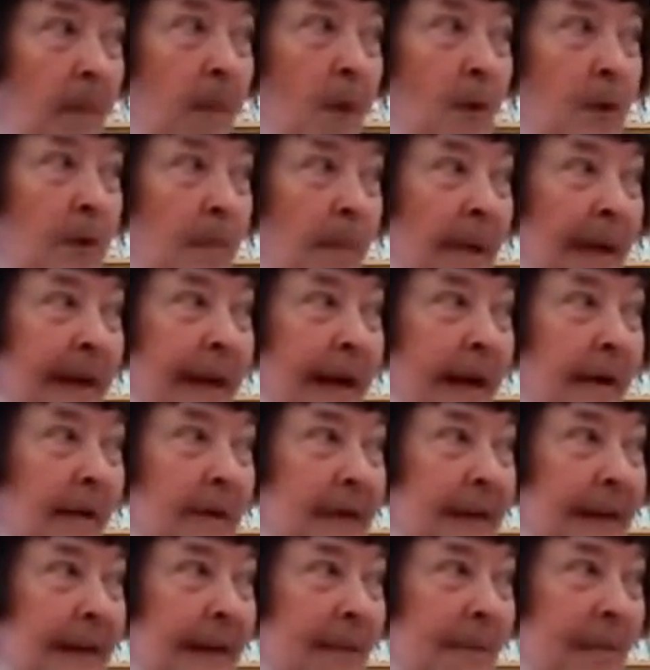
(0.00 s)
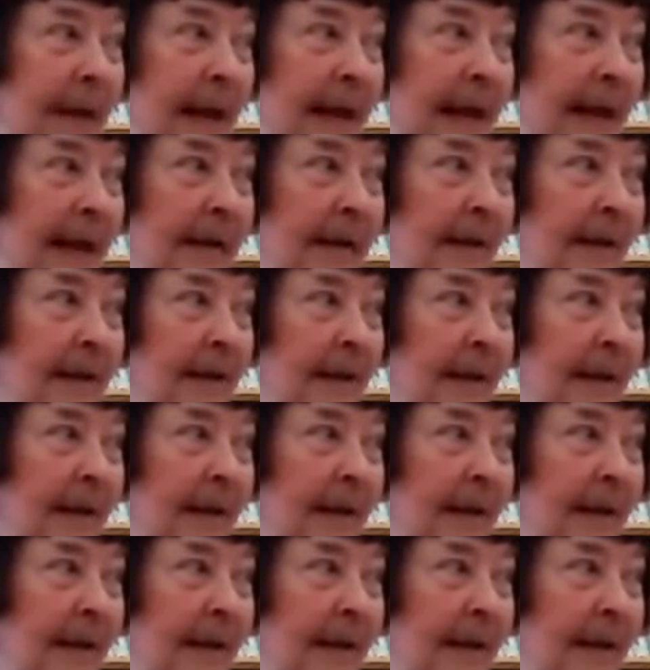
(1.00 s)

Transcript: most of my carrots didn't make it.